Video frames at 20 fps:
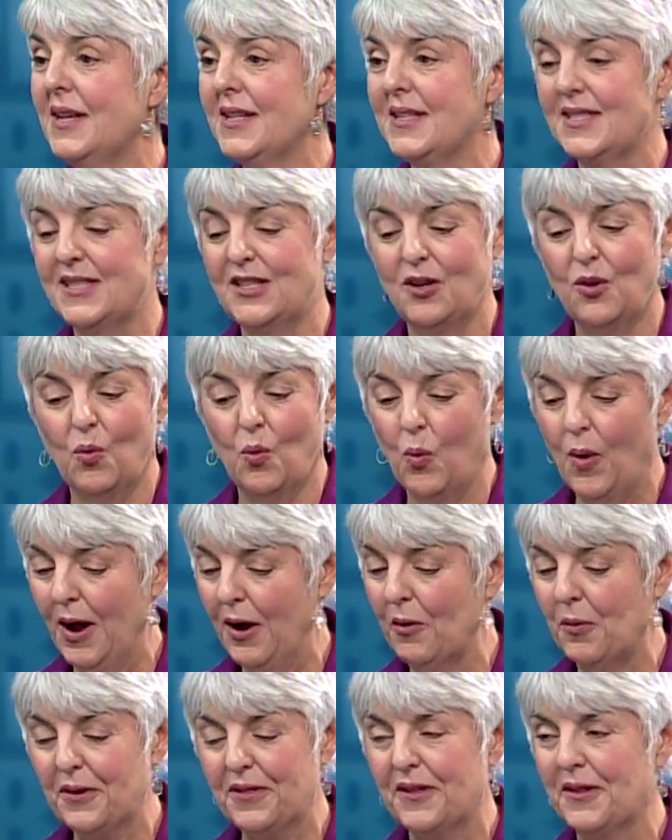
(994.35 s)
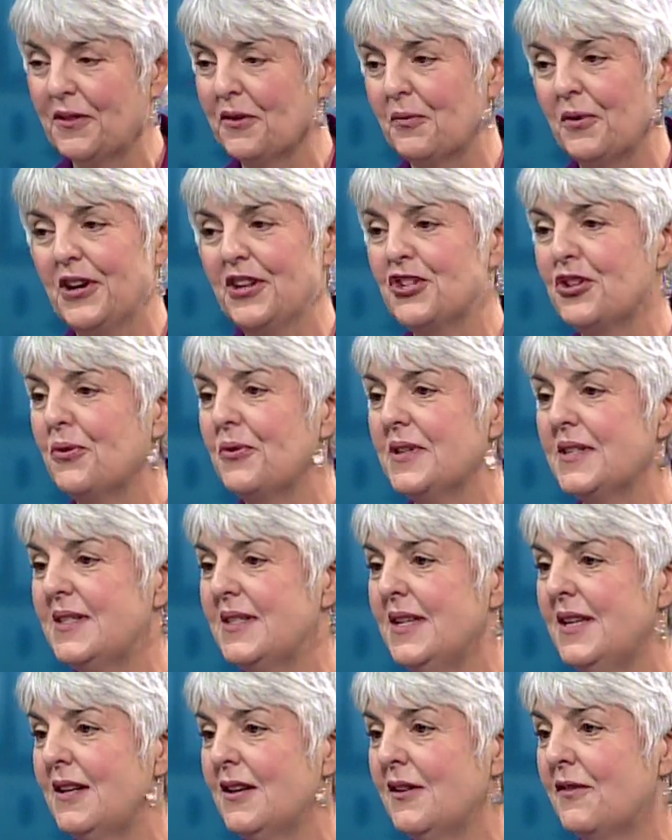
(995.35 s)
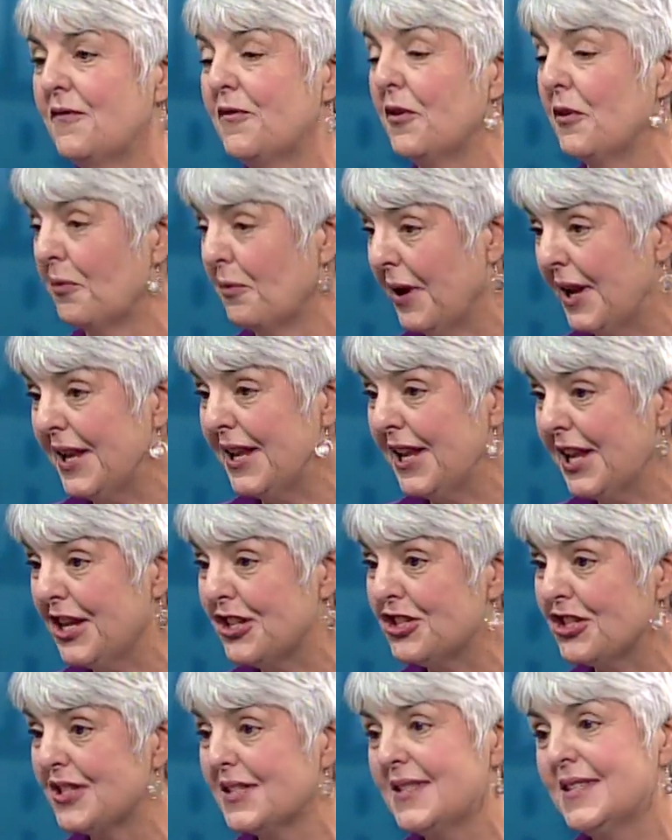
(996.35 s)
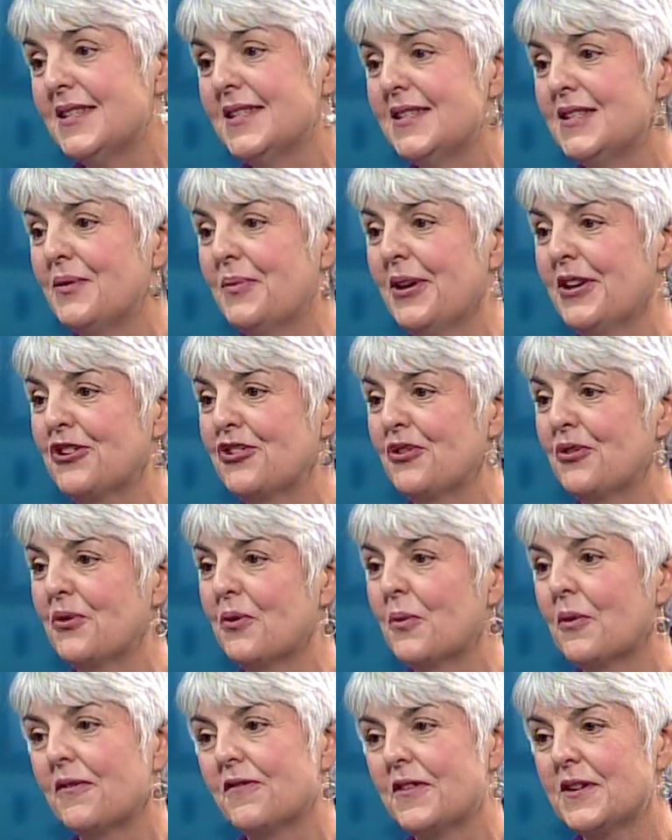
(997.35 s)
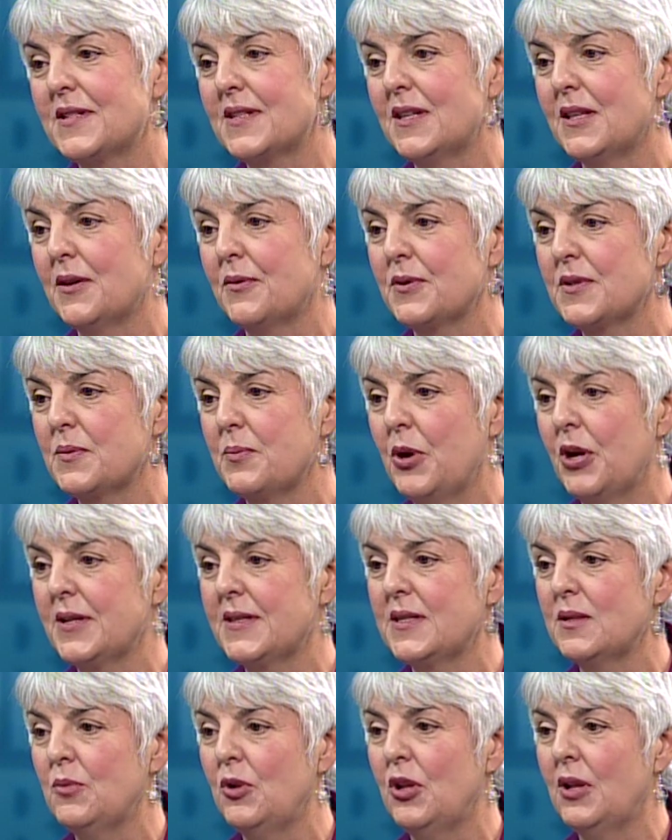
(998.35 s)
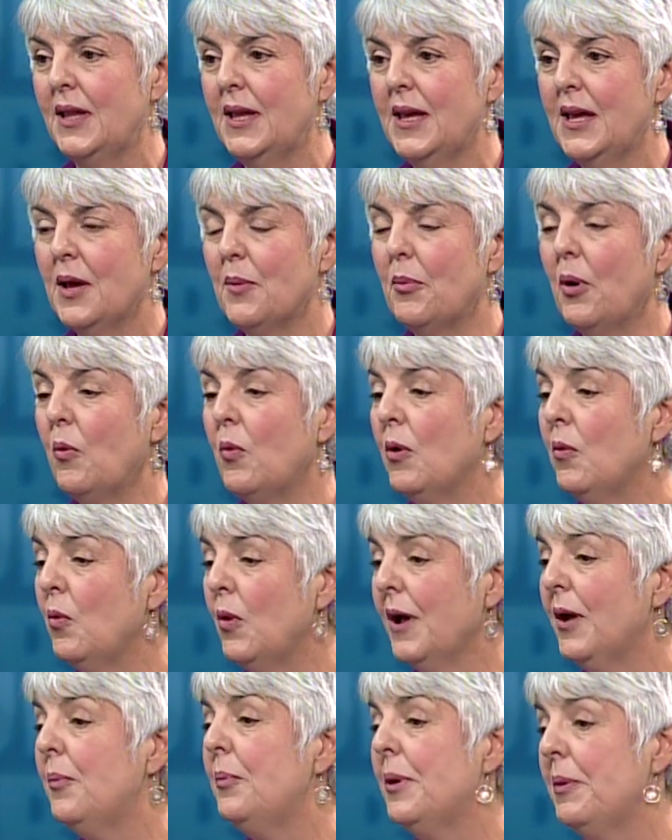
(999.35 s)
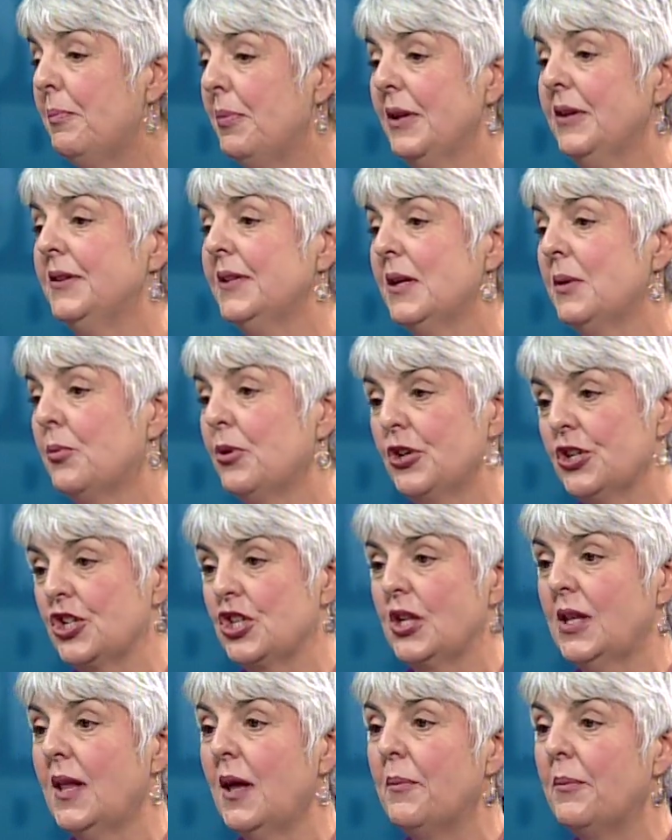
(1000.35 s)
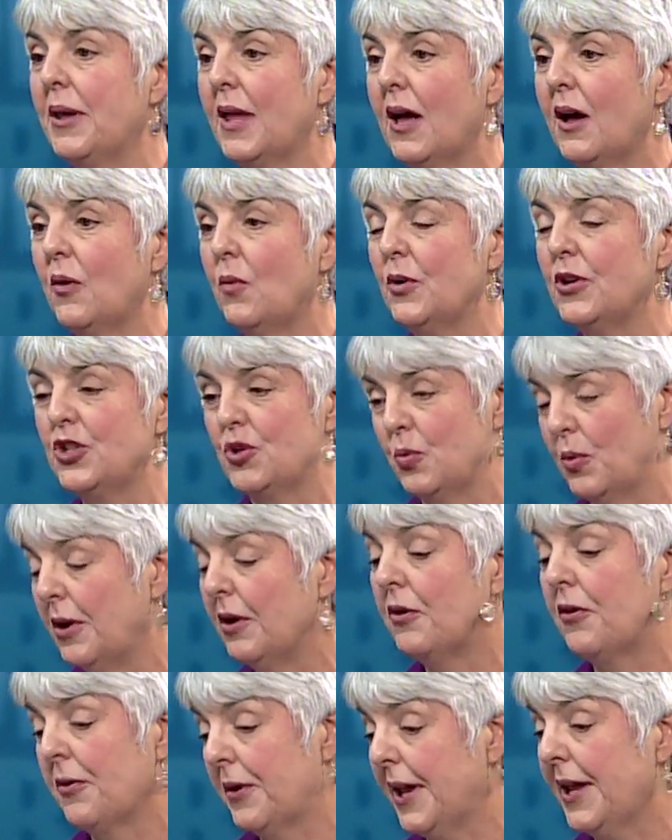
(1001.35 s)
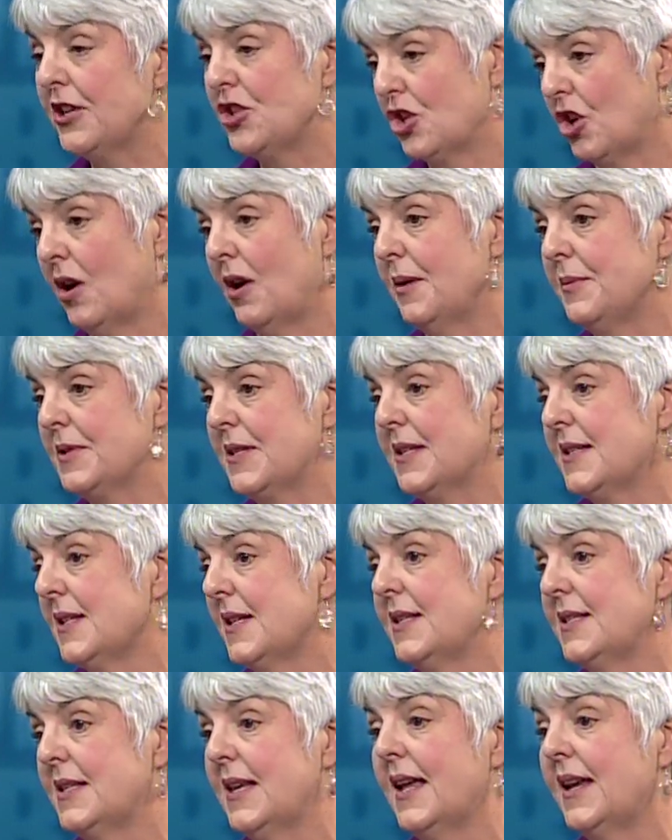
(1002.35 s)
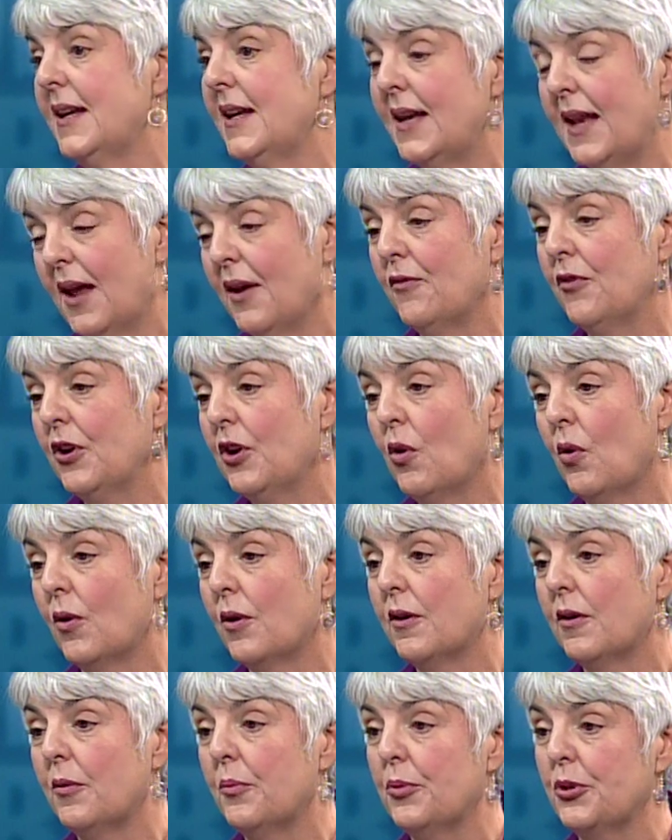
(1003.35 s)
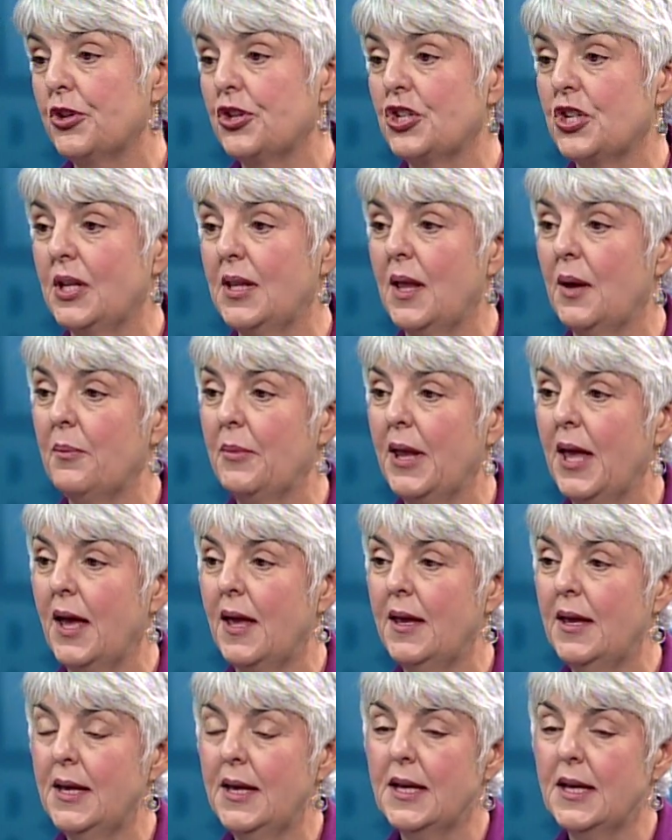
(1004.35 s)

Still well within the ratio that's needed for the rating agencies to make sure that we're fiscally responsible. But we will be building British Columbia, which will create jobs, as I said, in every corner of British Columbia.